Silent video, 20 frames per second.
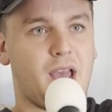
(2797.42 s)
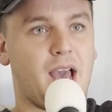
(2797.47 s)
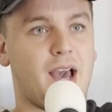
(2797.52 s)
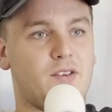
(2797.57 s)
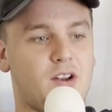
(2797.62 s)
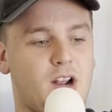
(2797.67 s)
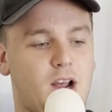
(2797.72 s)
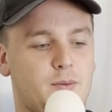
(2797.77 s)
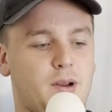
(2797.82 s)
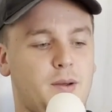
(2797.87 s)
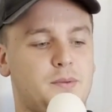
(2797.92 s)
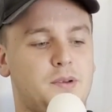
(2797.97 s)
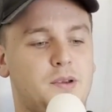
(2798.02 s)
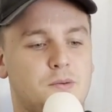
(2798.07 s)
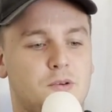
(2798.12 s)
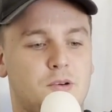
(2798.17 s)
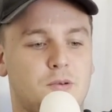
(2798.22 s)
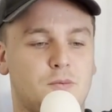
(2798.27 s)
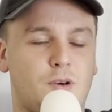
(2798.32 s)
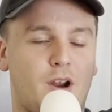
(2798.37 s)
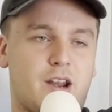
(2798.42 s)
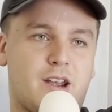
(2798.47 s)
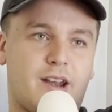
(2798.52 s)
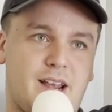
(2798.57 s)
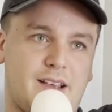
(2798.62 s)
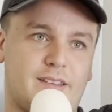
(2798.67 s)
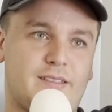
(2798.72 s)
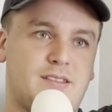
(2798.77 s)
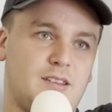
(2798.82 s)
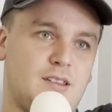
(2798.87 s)
have an autopsy room right
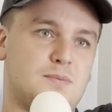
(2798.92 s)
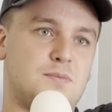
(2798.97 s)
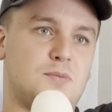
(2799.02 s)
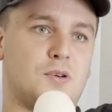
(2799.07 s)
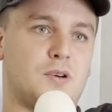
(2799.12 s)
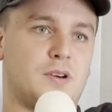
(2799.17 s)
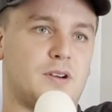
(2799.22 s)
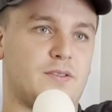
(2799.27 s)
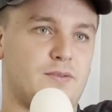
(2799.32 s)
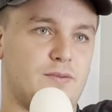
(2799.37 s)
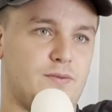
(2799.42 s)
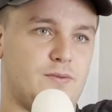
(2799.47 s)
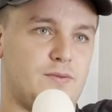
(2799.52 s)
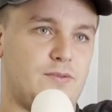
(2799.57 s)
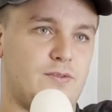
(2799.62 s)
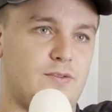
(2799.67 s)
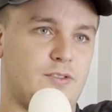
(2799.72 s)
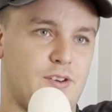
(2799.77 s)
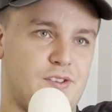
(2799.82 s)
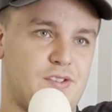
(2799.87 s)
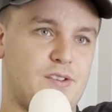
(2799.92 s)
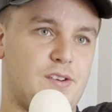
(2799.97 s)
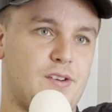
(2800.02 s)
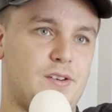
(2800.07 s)
next to the morgue freezer,